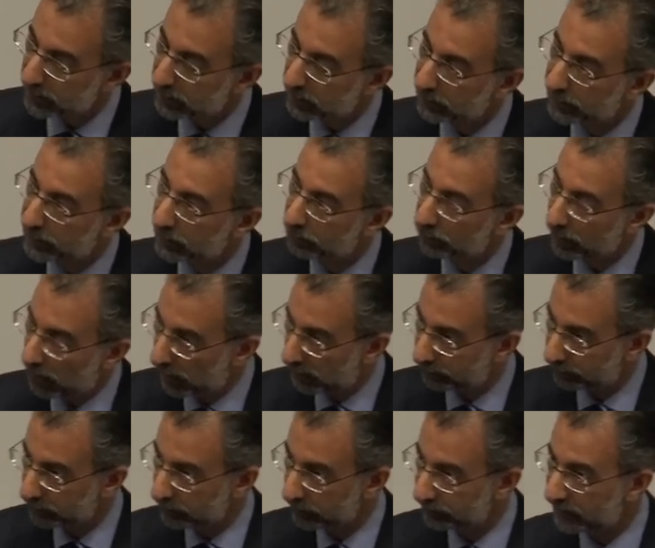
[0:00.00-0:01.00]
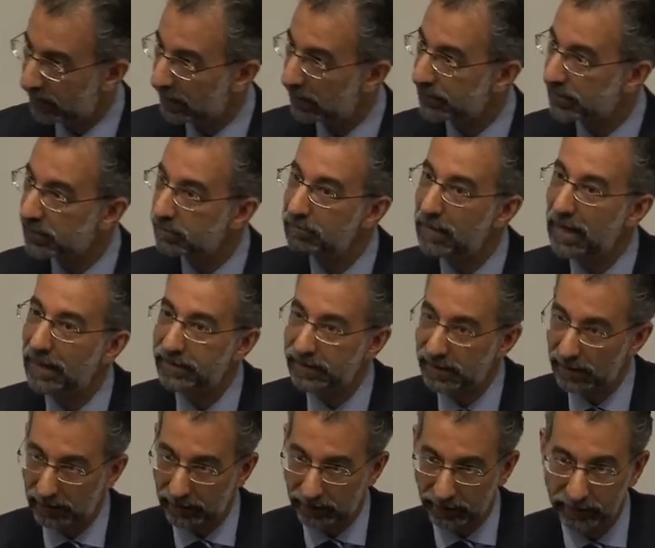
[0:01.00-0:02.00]
until the arrival of Nelson
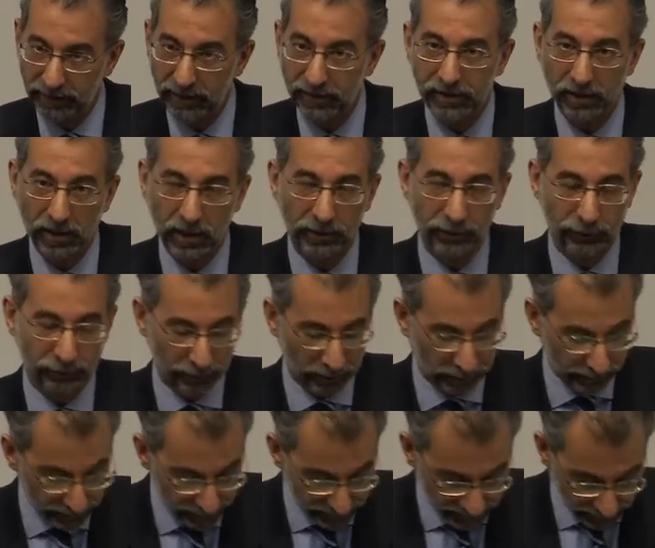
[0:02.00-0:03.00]
Mandela in this country on the